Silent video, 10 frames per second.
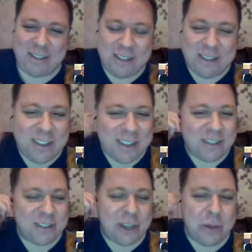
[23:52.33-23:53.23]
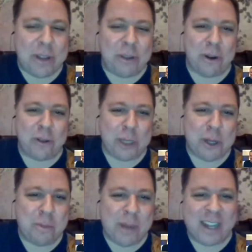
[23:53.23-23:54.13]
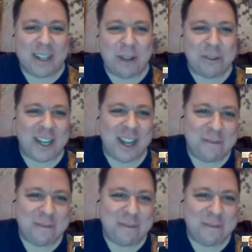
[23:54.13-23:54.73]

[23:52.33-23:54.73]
it's skewing towards blue, but close enough.